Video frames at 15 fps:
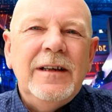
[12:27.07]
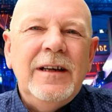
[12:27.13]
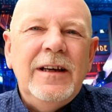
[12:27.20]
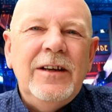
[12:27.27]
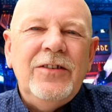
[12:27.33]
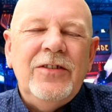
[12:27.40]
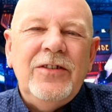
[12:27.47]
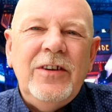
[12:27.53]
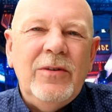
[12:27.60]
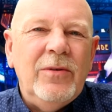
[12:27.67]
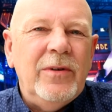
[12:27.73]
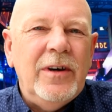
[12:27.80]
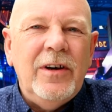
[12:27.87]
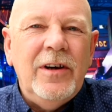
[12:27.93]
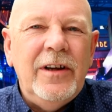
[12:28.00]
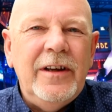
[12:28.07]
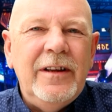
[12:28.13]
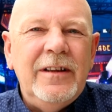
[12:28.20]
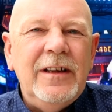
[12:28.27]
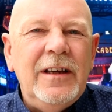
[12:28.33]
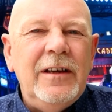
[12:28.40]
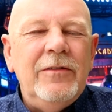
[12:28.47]
It's still early in
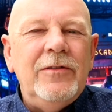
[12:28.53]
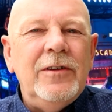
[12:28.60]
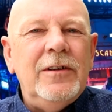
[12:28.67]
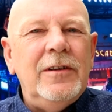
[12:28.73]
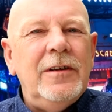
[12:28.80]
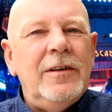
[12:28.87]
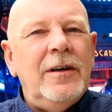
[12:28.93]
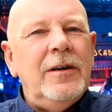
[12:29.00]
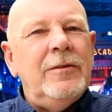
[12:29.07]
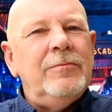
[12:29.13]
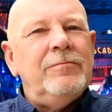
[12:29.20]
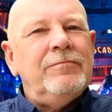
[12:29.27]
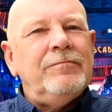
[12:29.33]
the evening, you know.